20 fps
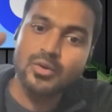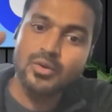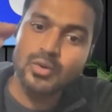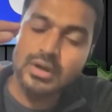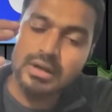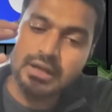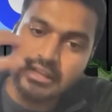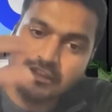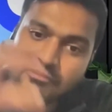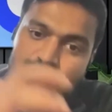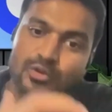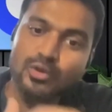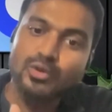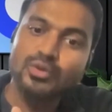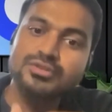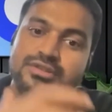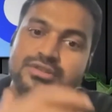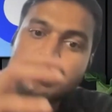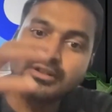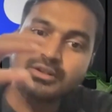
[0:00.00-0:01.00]
only
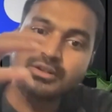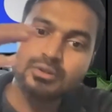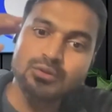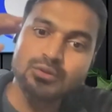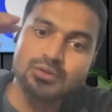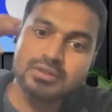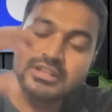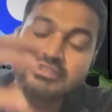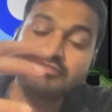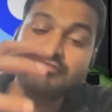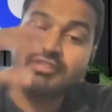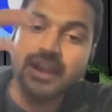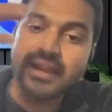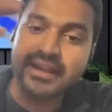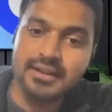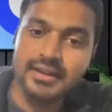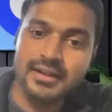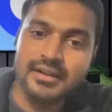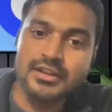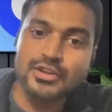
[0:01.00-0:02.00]
flows into the
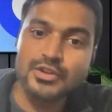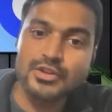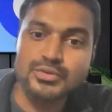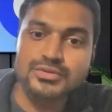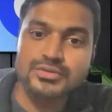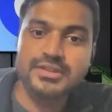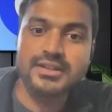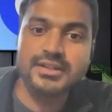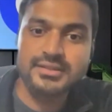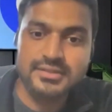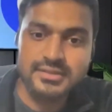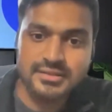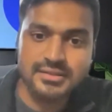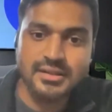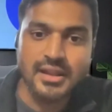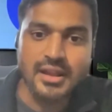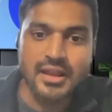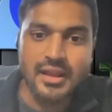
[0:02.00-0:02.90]
final users